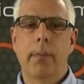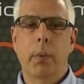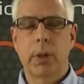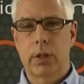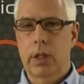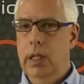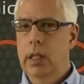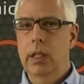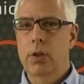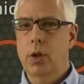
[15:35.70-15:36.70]
which is a
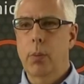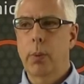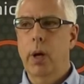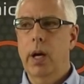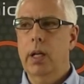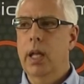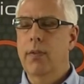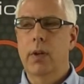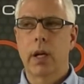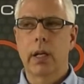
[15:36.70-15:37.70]
key digital product,
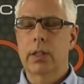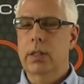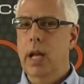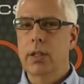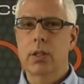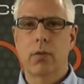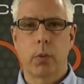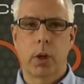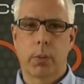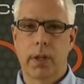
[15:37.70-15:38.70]
they've done extensive
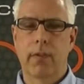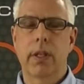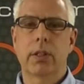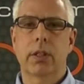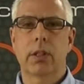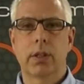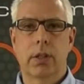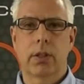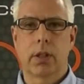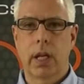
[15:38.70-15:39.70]
work with the
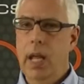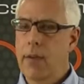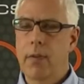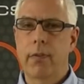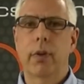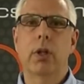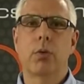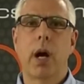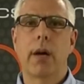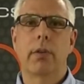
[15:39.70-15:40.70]
V66 and they have a free
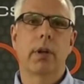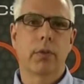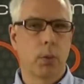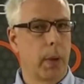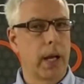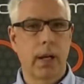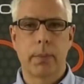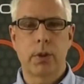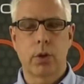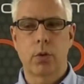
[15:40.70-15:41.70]
driver if you buy
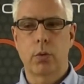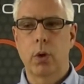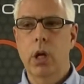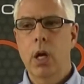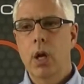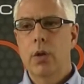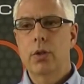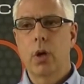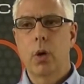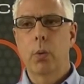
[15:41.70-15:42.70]
Compass Control.
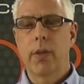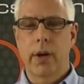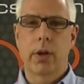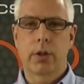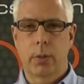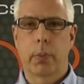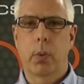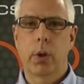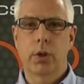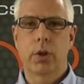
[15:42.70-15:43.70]
So we're there to
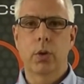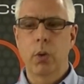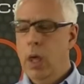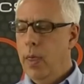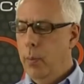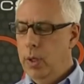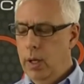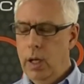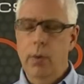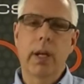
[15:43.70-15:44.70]
support you when
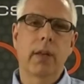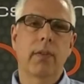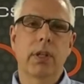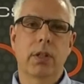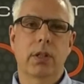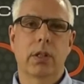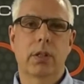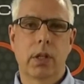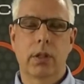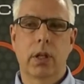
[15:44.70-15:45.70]
you integrate the
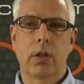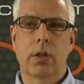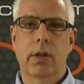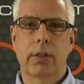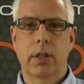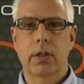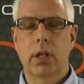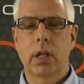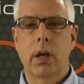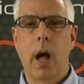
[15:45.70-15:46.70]
V66 into your
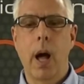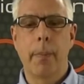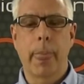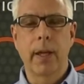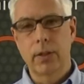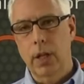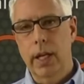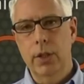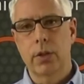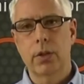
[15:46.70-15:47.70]
existing
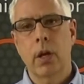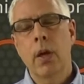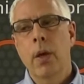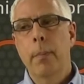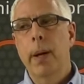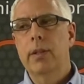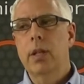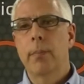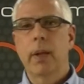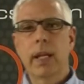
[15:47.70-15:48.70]
installations. But
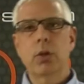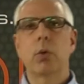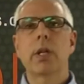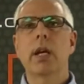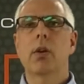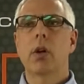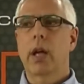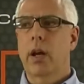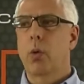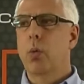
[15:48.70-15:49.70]
let's go take a
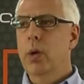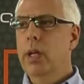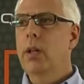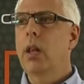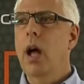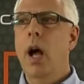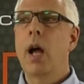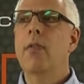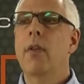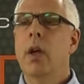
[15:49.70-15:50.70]
look at a real
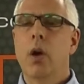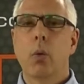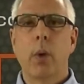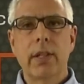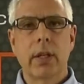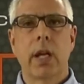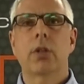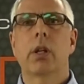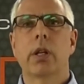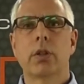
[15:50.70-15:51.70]
live
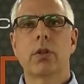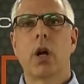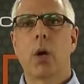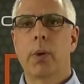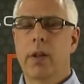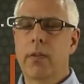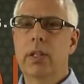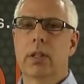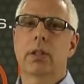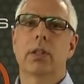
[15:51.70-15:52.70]
residential install where the
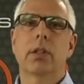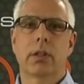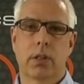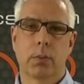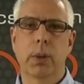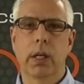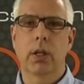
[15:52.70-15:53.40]
V66 is being